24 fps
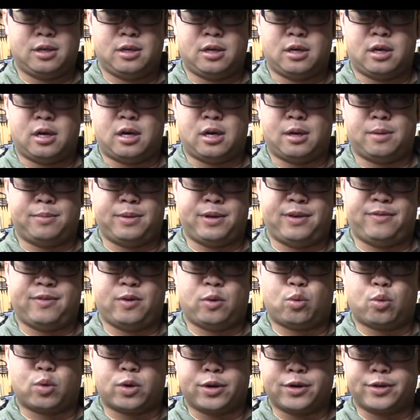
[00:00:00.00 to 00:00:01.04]
If
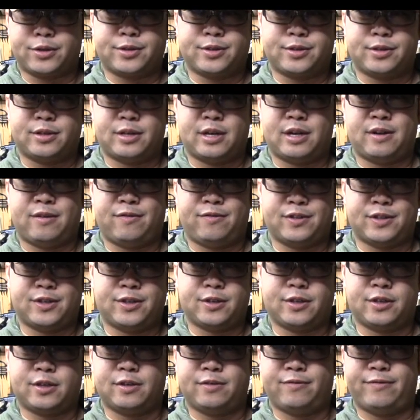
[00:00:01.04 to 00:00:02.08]
it works and if it's
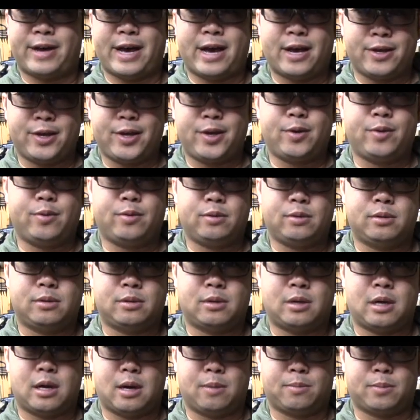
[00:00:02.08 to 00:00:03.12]
a good value,
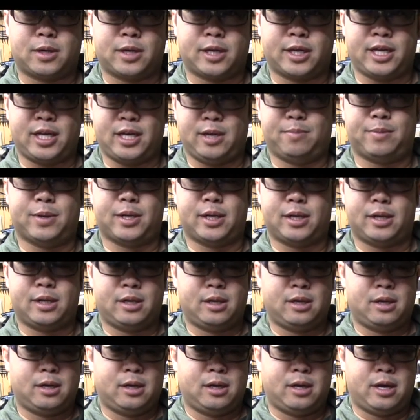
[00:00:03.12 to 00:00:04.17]
I'm gonna keep it.
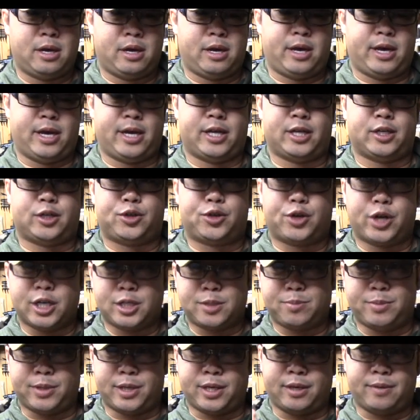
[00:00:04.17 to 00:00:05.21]
And
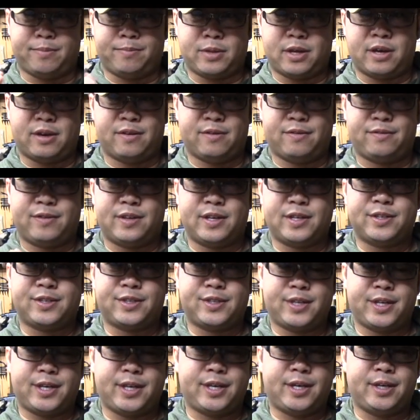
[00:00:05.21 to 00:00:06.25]
trust me, if this
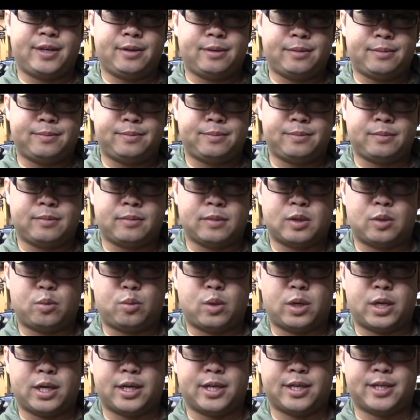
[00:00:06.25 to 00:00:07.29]
thing
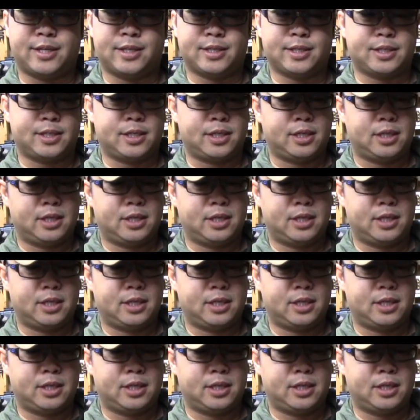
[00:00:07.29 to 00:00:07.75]
was